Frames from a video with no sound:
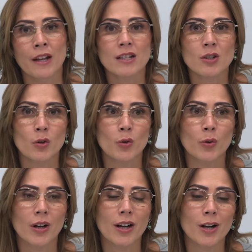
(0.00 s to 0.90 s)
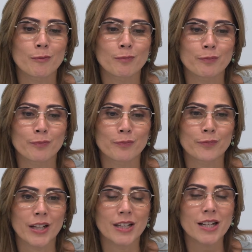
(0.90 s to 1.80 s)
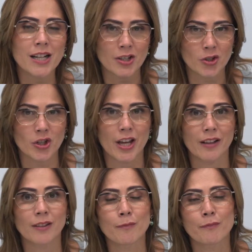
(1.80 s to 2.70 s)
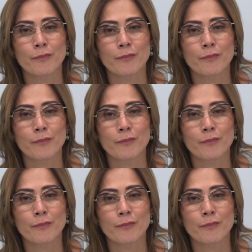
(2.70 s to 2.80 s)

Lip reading: So, in a nutshell,